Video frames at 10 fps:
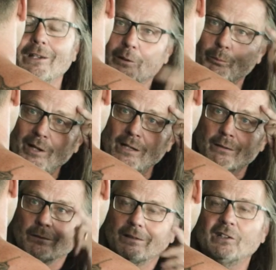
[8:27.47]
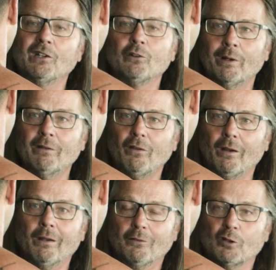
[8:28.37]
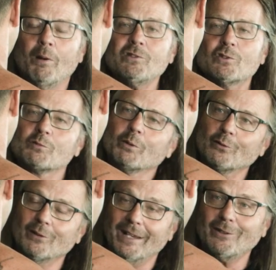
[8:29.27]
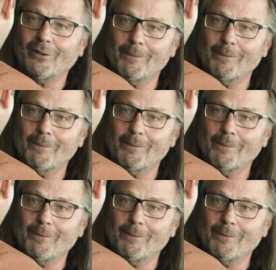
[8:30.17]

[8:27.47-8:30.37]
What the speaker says: The brain, they didn't do anything. The muscles, because the legs are.